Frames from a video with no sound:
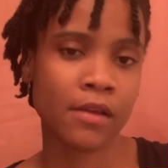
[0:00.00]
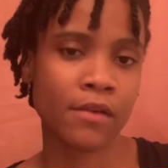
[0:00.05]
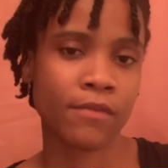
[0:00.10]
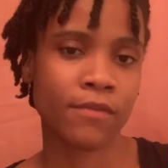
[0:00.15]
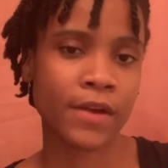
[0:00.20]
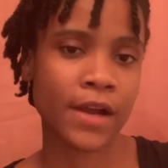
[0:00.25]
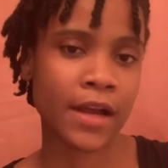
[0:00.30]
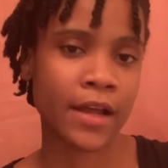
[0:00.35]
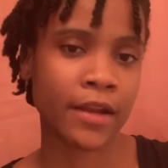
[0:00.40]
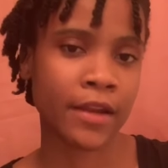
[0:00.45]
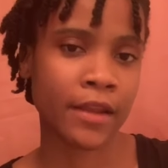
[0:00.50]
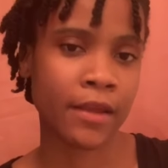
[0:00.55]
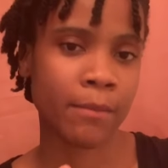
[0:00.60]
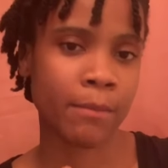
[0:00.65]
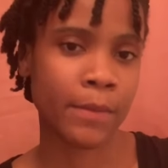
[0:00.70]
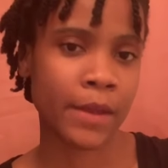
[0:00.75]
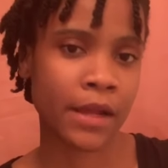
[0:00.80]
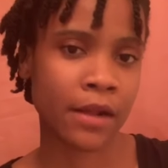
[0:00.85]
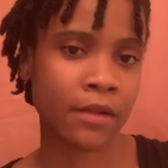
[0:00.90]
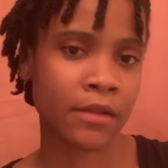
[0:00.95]
find that
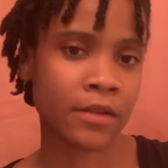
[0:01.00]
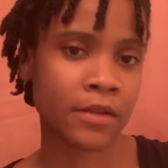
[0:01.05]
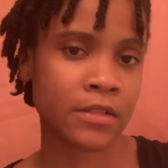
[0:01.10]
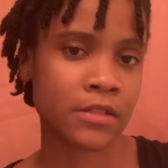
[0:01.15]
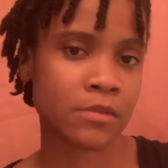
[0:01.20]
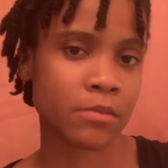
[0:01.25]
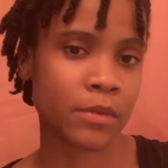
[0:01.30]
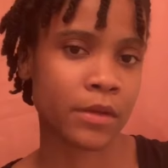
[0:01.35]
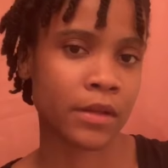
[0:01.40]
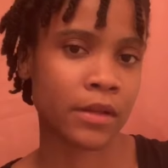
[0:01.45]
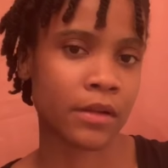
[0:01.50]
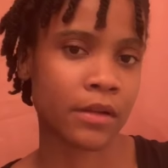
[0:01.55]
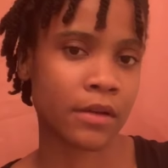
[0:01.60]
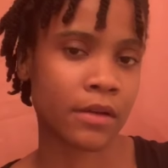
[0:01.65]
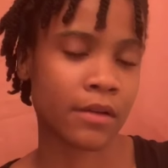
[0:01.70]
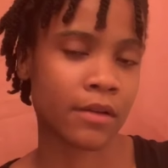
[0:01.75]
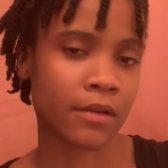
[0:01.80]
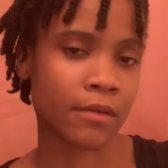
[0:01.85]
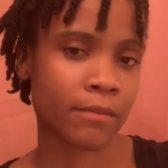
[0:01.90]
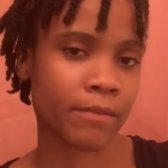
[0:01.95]
balance. But
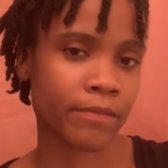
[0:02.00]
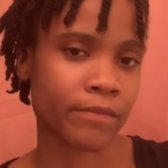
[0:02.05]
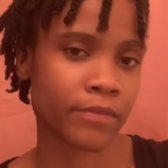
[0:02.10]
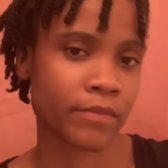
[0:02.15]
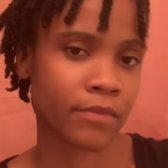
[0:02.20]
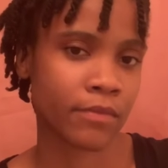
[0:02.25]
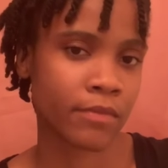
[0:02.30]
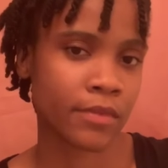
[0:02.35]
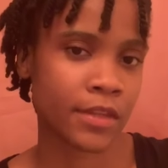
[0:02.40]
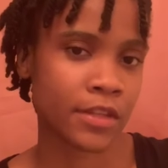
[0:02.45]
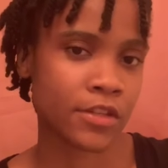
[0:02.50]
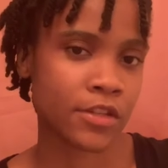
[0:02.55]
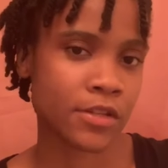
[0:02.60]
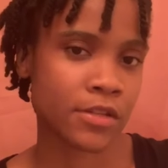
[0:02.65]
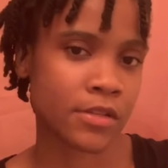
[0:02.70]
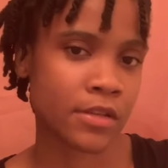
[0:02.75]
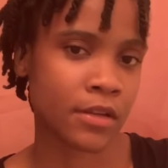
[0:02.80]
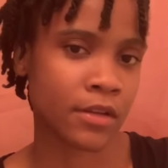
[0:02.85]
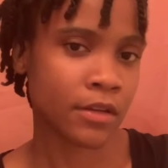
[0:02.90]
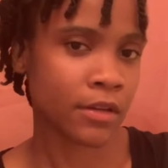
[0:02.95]

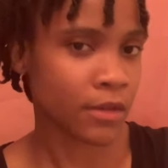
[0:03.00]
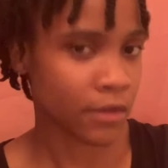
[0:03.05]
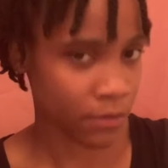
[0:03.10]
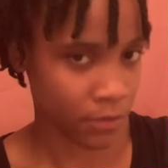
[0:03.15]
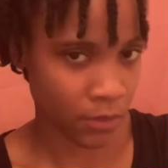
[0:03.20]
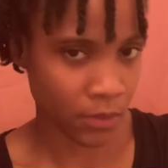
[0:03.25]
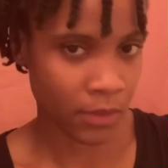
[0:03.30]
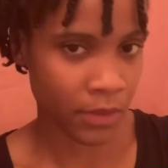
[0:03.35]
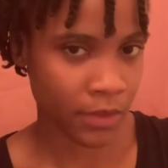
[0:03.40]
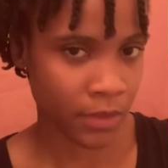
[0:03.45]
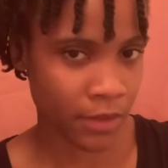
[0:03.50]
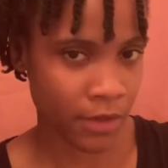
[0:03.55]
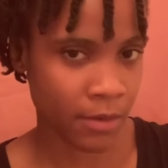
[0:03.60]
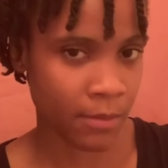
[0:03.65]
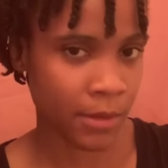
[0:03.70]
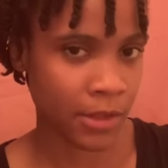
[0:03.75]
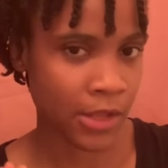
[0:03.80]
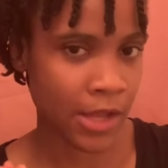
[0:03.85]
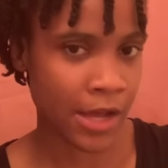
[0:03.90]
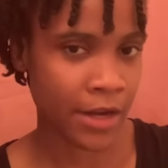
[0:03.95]
just a good rule of
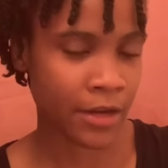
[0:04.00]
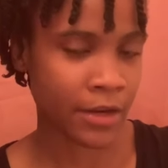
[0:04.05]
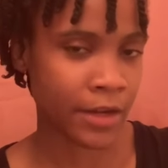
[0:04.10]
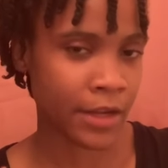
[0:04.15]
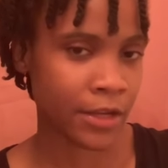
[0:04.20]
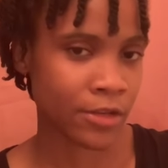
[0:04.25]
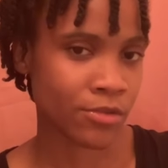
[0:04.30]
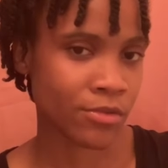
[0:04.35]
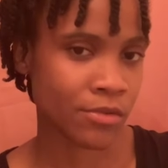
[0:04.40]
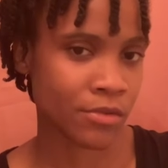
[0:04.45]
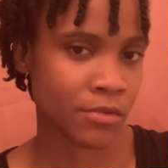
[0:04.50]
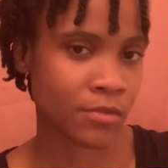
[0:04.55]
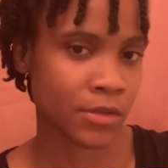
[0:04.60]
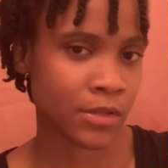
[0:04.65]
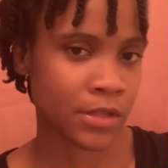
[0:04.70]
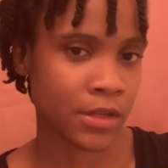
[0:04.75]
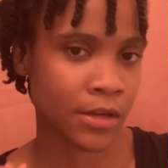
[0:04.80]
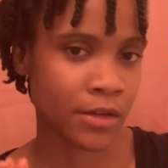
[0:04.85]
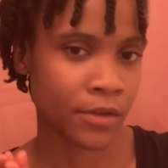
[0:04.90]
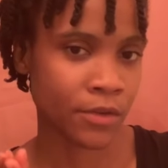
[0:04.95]
thumb, a lot of naturals will
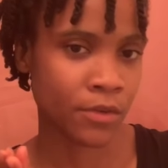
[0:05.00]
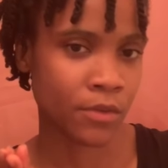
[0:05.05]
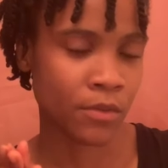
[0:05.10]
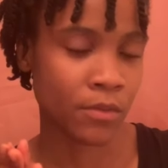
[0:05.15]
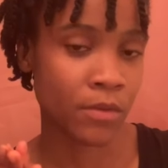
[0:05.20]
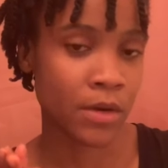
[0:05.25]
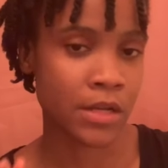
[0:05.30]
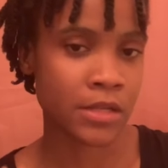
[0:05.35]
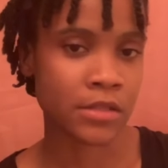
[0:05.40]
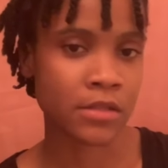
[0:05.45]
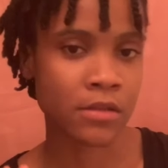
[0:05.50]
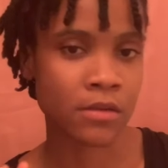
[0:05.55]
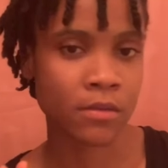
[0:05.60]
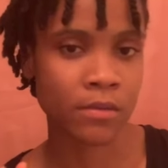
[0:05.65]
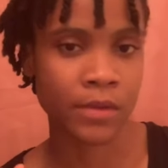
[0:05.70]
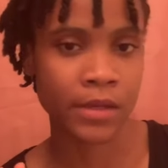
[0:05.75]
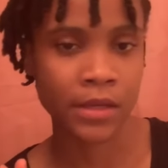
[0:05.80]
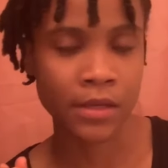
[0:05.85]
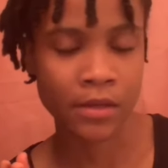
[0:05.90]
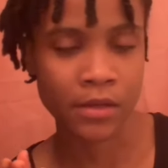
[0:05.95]
tell you once a
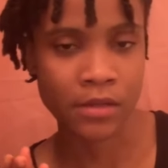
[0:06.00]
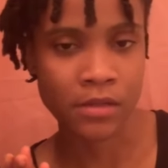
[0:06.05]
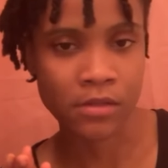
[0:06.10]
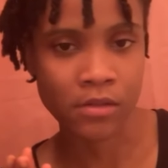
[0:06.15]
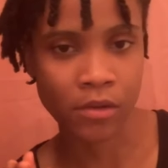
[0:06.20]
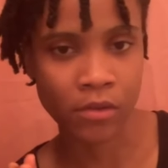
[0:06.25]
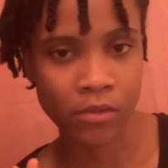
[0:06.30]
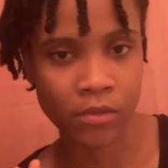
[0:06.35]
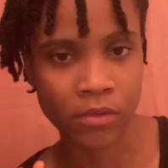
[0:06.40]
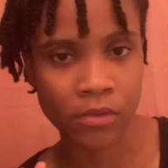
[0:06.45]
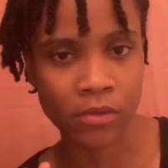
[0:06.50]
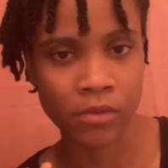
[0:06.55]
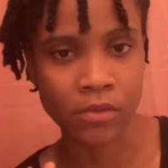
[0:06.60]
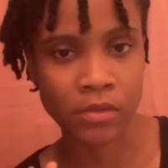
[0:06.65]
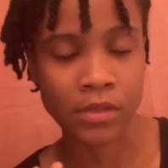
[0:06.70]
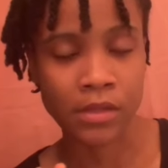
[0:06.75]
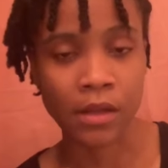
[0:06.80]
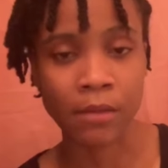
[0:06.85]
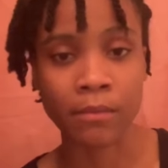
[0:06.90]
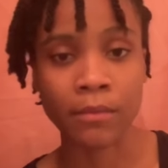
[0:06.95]
week is cool.
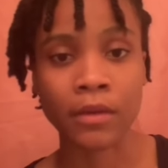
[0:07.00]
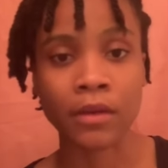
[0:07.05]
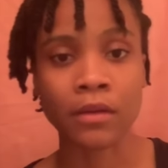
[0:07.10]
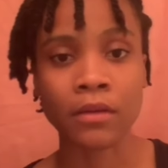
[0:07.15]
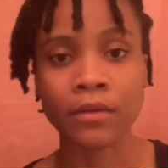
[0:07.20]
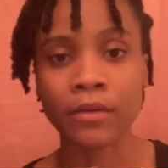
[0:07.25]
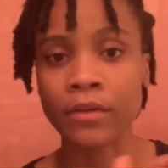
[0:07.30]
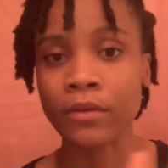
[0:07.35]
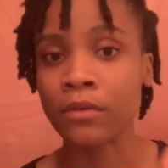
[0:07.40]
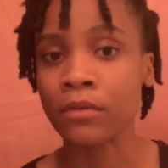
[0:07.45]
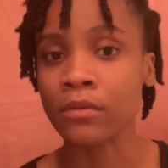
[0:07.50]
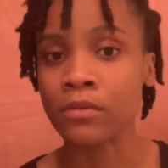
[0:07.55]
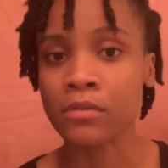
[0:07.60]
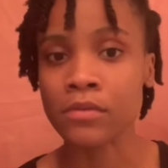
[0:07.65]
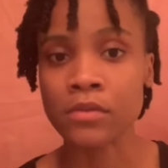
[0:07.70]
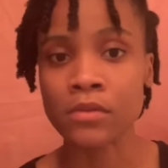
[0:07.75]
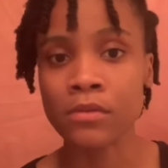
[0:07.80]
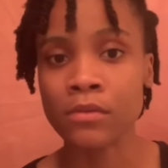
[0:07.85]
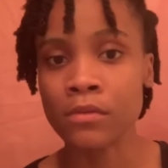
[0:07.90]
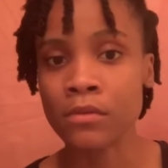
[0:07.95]
Some can do
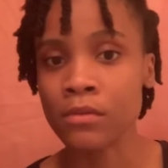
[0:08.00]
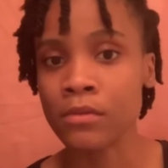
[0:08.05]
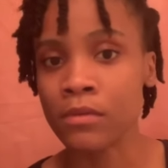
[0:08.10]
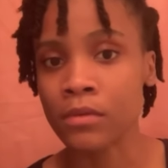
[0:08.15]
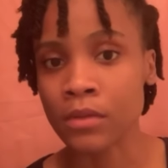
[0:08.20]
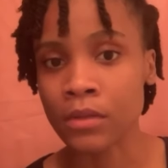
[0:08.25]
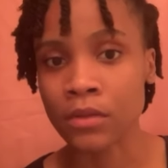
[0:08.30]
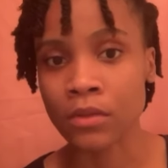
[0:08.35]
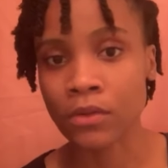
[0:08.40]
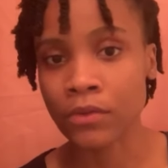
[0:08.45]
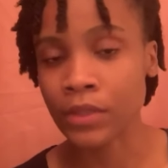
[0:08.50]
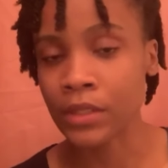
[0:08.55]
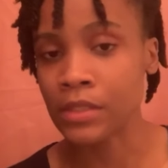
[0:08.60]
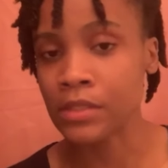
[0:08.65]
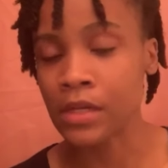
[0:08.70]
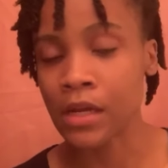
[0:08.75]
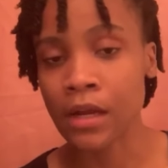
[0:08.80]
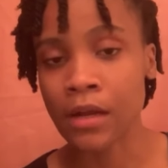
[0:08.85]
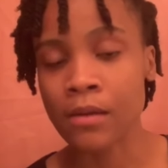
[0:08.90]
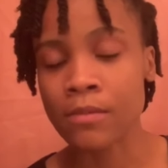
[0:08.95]
2 and 3
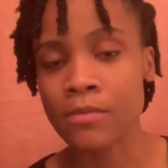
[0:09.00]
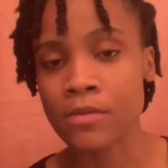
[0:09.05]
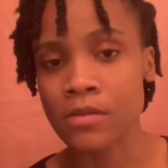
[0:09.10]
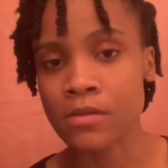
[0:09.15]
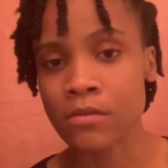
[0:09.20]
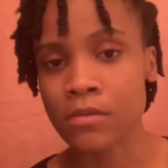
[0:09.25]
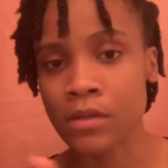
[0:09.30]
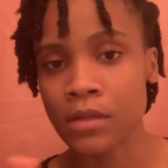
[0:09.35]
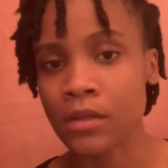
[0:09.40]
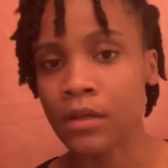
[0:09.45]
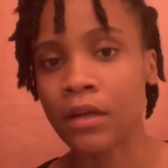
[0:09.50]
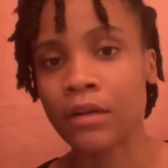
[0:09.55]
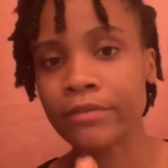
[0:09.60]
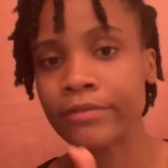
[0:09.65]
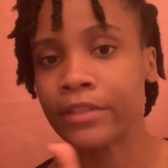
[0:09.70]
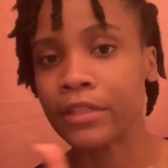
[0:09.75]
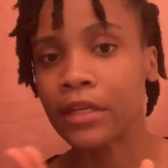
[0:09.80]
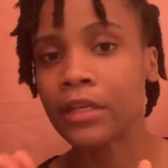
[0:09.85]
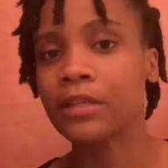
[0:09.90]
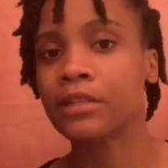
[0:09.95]
times a week. I
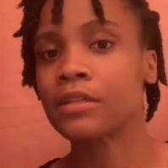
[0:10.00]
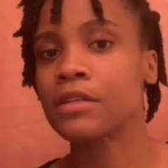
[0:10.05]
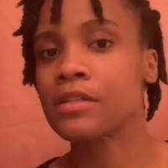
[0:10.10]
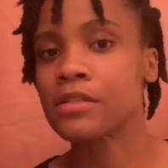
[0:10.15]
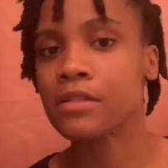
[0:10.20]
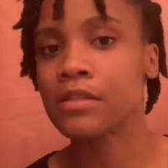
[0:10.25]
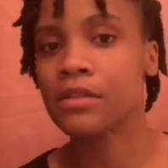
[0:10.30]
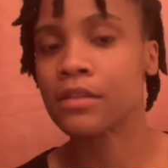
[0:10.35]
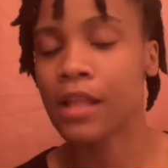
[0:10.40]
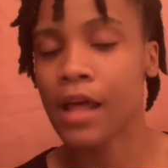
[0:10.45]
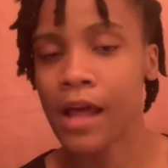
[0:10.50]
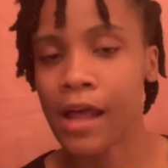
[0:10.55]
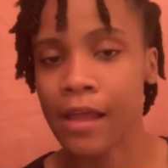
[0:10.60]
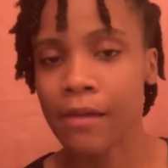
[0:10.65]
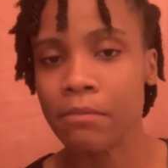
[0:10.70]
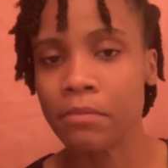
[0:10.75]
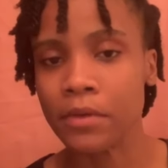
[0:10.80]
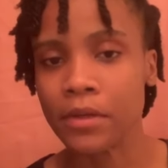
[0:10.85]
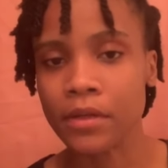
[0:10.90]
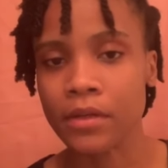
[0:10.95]
feel like that's a
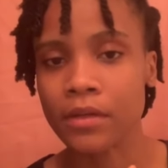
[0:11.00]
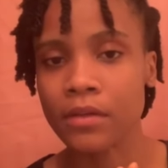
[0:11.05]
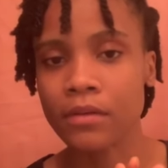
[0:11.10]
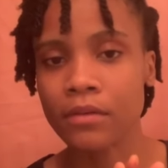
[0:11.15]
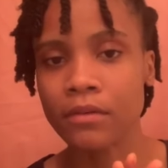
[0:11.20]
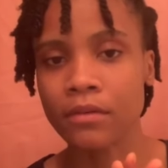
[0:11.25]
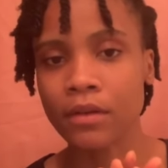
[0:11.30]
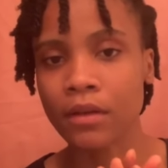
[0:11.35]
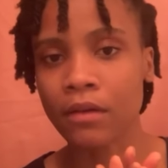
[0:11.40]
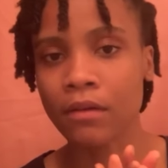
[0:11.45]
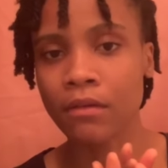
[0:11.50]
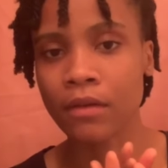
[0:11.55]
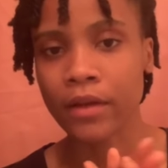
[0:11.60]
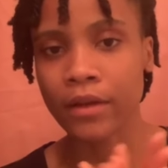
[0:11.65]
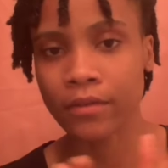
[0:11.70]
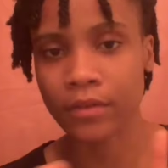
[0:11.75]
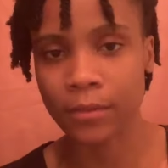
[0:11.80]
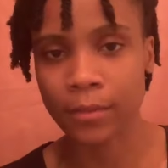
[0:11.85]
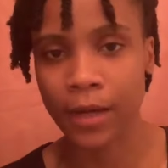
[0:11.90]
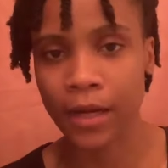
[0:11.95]
lot, but, you know,
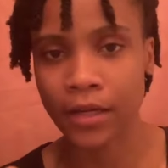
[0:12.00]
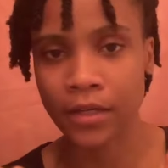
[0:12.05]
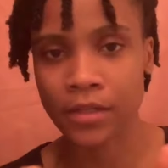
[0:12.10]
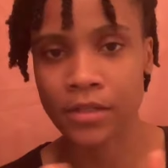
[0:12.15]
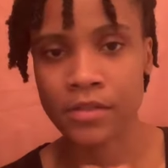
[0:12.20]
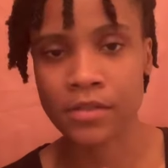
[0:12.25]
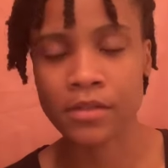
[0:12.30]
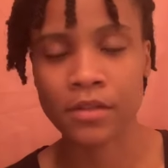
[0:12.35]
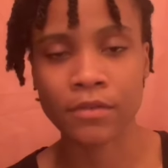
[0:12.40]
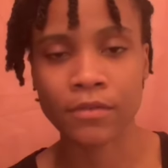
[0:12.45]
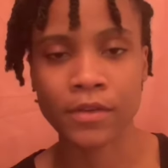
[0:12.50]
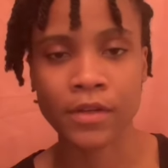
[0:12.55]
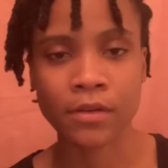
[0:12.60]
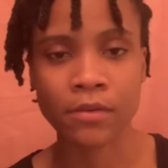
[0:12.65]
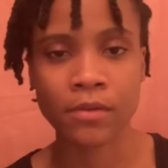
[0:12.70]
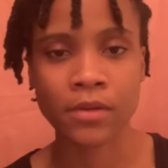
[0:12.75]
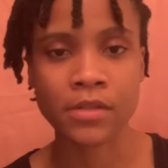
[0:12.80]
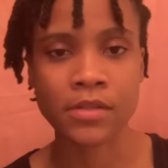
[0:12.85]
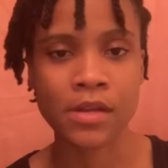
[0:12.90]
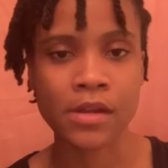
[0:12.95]
everybody is different. They
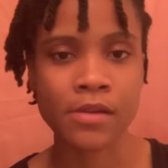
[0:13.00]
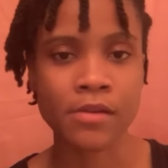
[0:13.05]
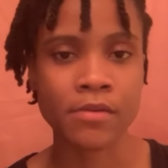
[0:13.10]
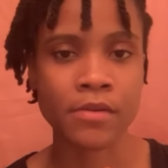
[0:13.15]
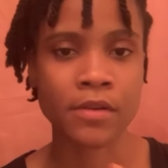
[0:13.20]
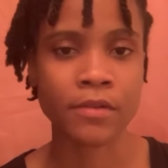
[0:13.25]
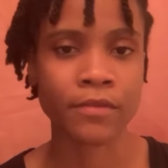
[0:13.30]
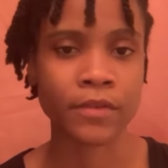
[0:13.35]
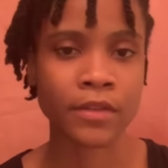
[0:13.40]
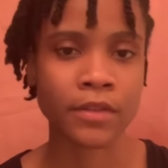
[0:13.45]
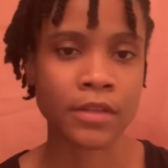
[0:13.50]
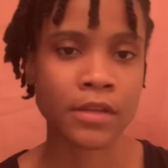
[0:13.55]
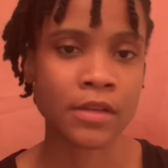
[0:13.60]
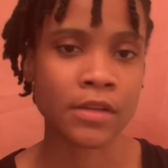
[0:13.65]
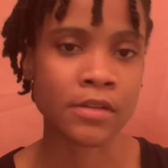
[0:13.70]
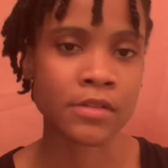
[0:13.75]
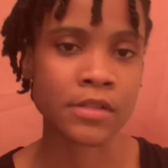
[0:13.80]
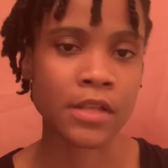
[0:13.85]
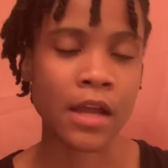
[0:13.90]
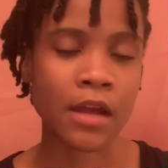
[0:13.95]
want to tell you different
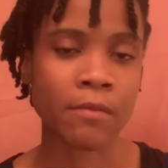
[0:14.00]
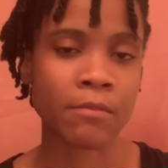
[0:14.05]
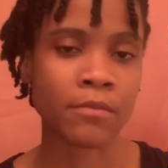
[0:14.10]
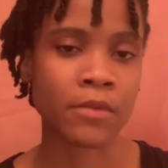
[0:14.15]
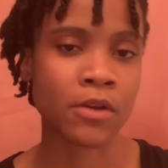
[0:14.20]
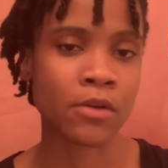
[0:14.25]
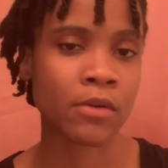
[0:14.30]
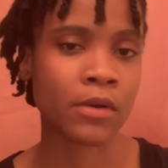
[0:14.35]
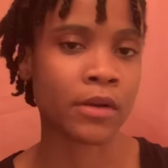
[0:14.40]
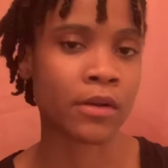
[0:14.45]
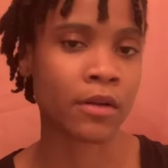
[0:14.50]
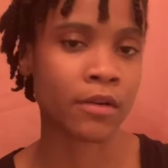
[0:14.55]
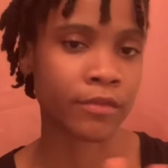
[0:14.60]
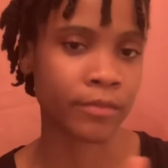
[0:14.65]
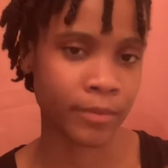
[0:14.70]
things. I'm going off